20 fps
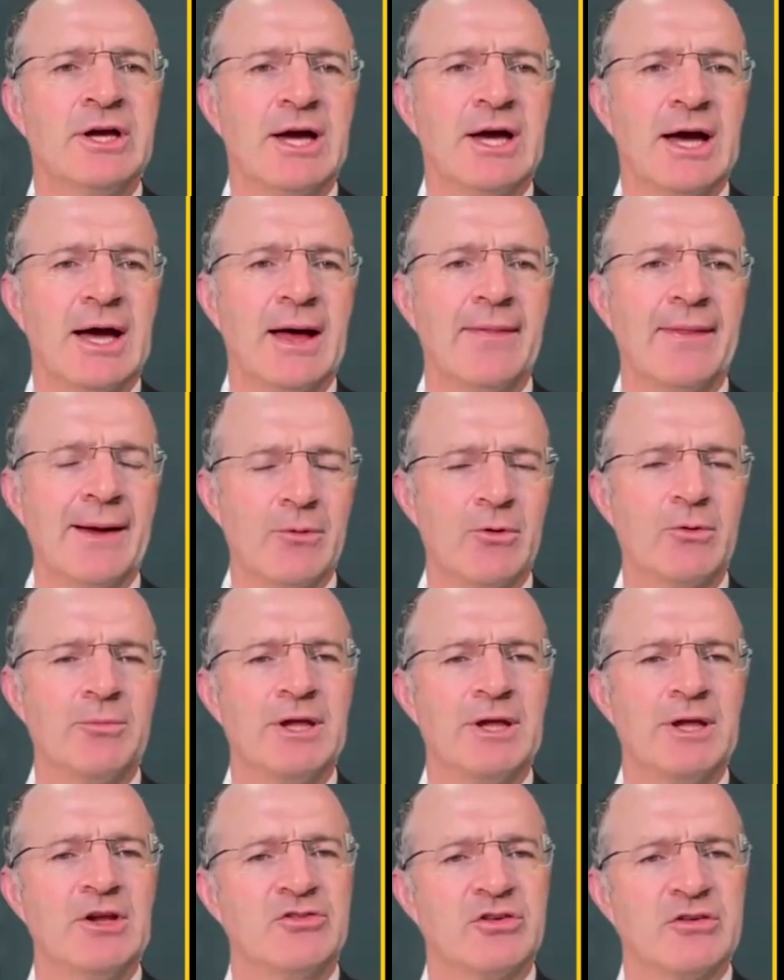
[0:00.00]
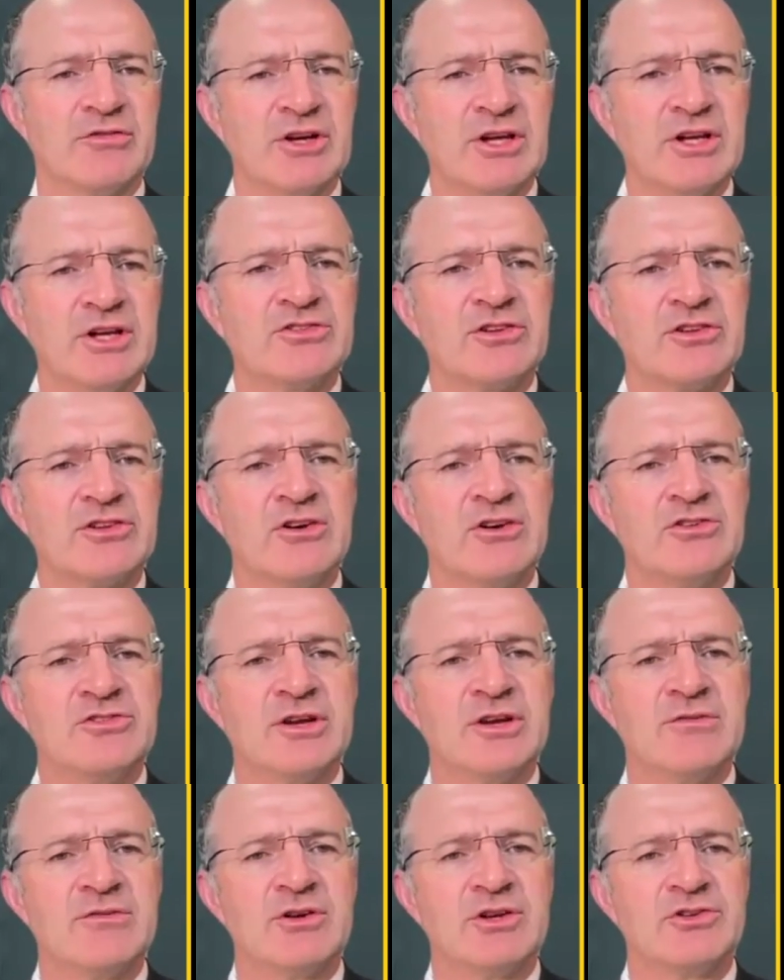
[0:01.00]
That will be an intravenous dose
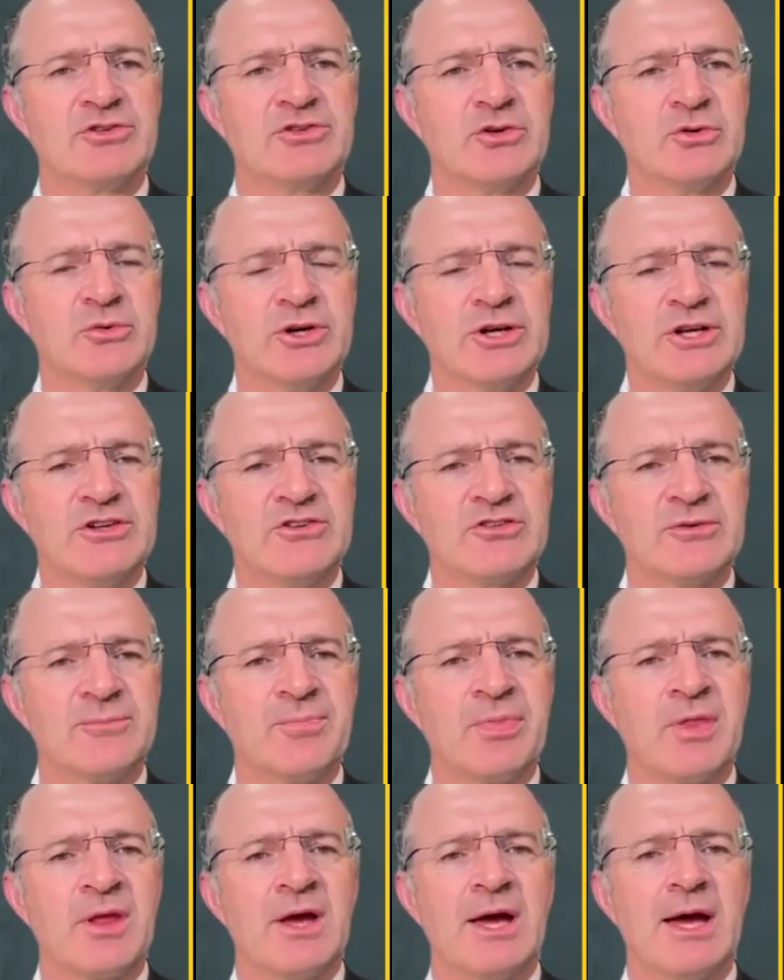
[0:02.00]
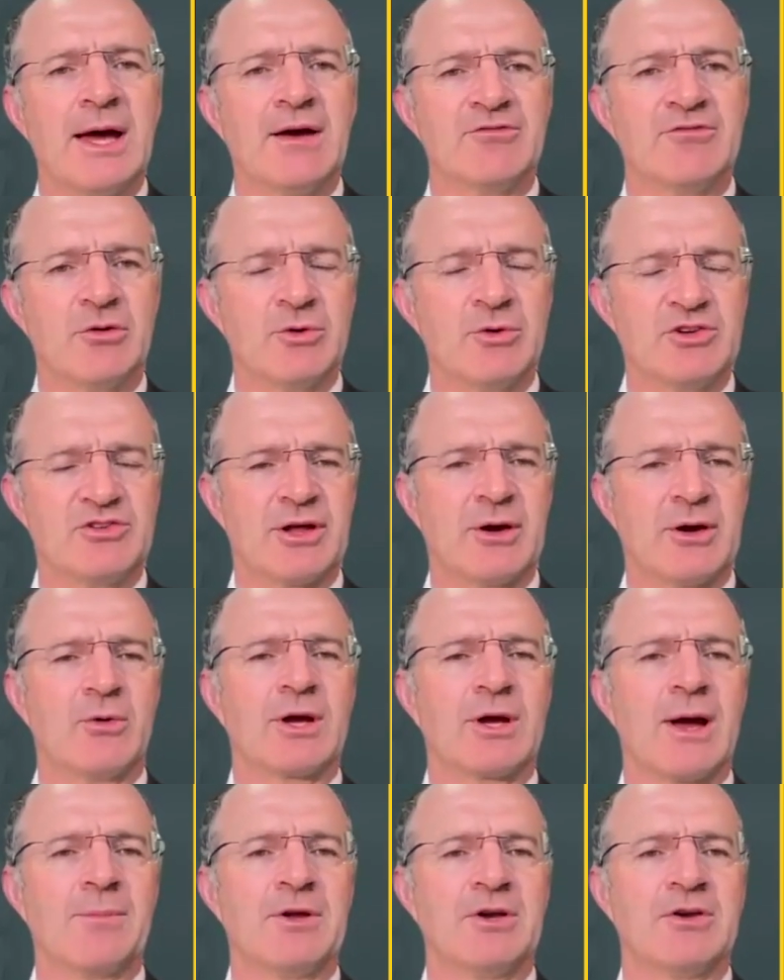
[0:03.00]
every 2 weeks, for which they will
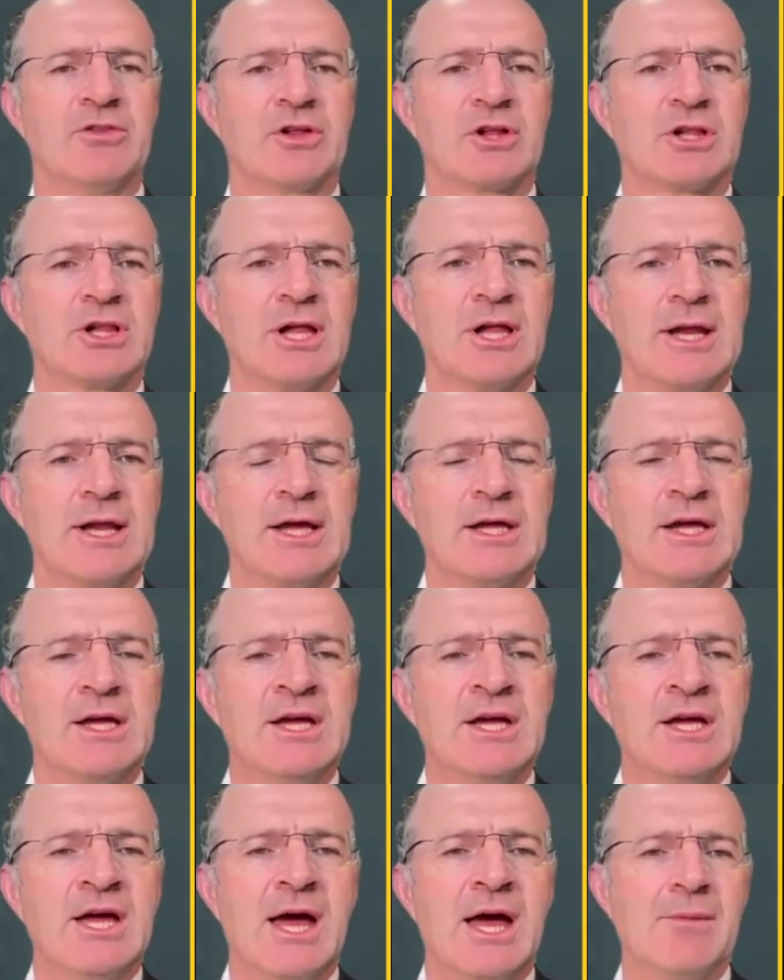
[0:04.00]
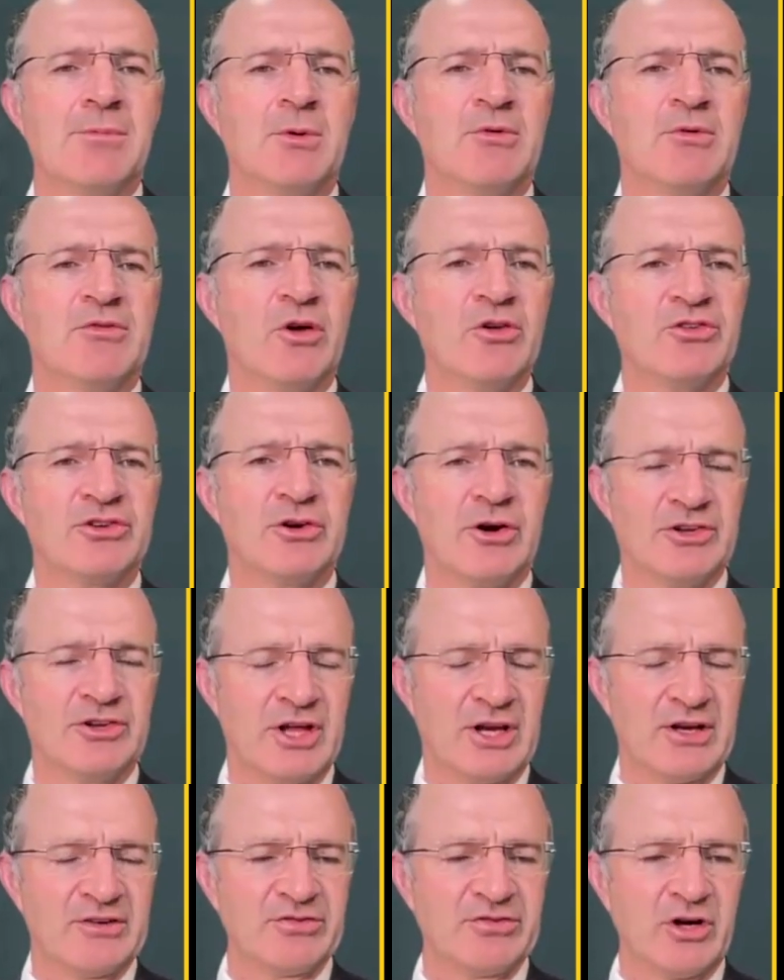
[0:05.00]
come into the clinic, but we've also
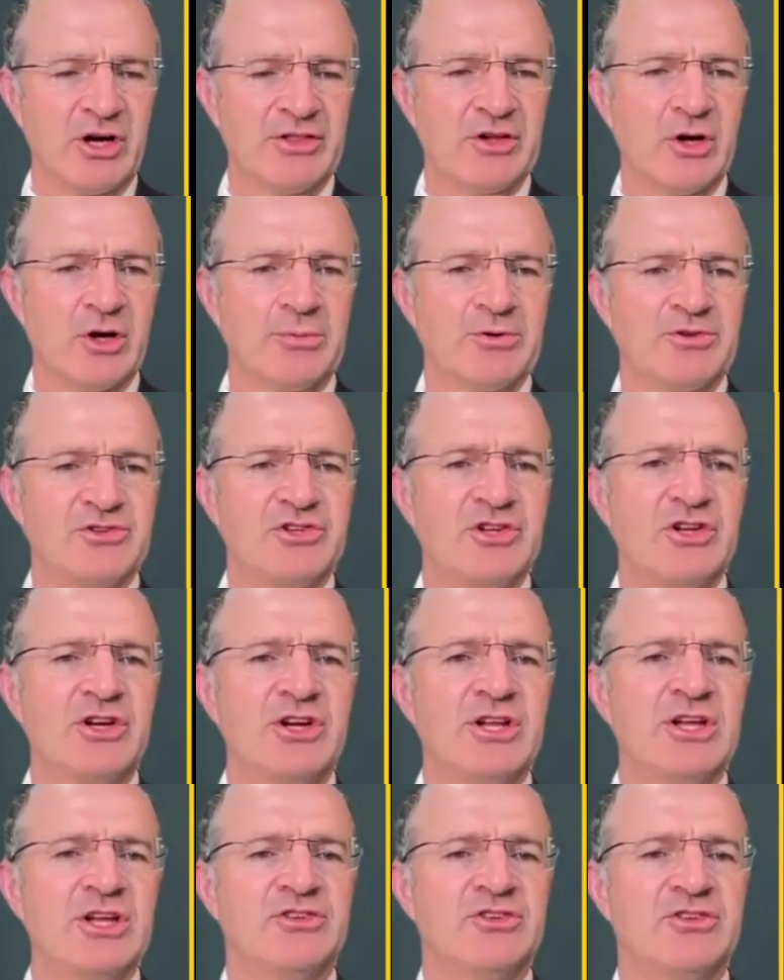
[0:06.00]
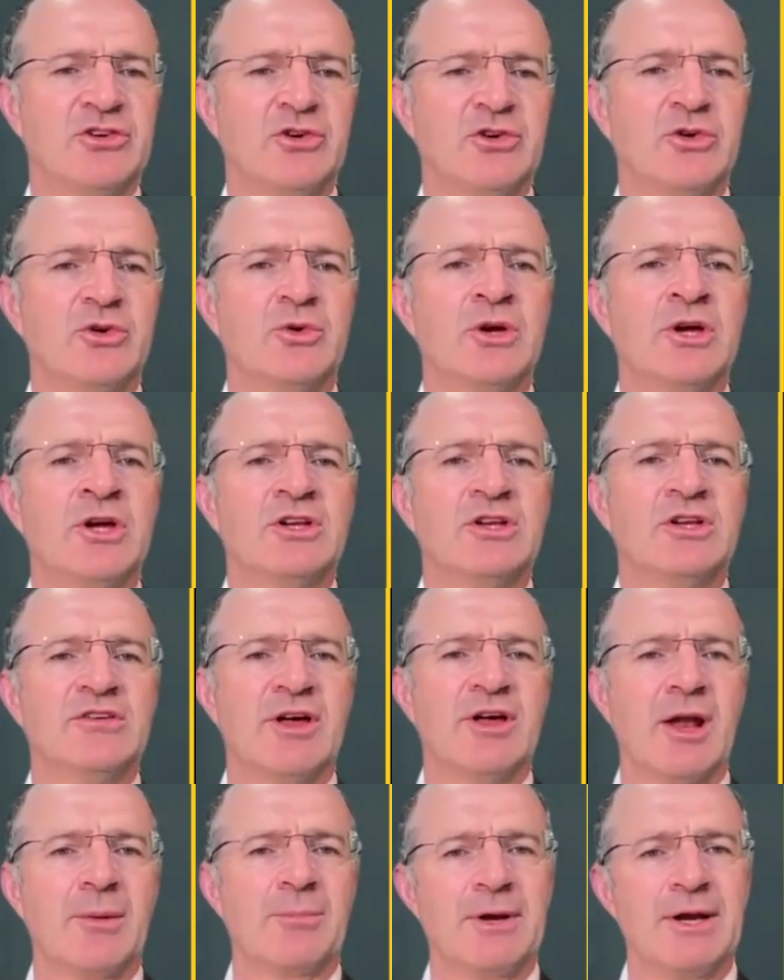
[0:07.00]
identified the opportunity to
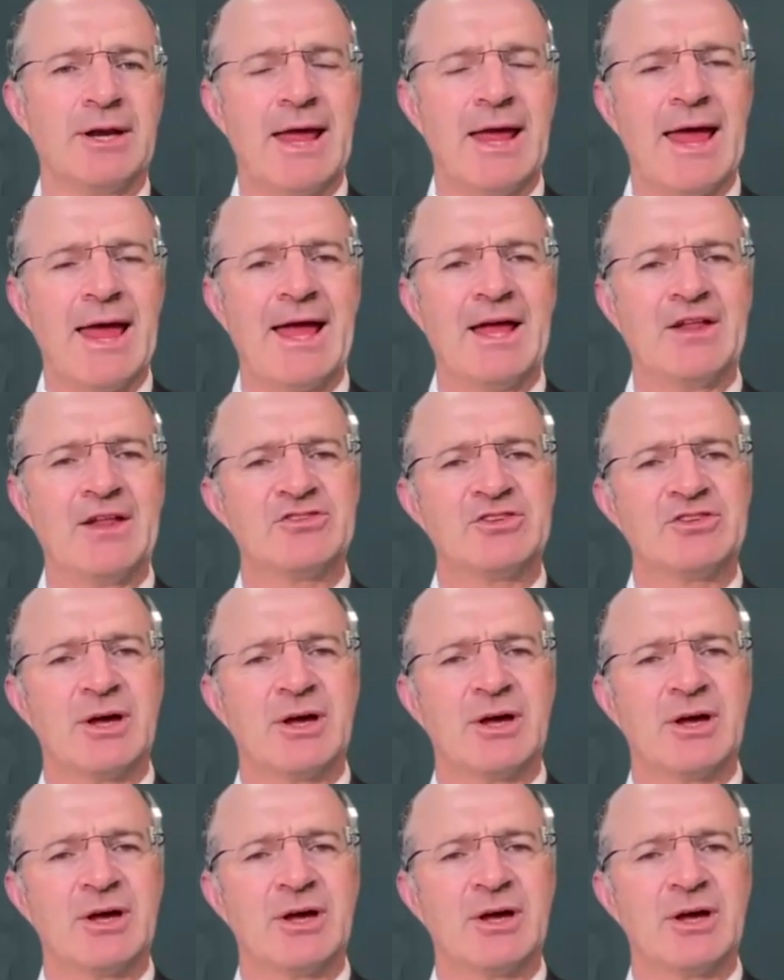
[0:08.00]
develop an enhanced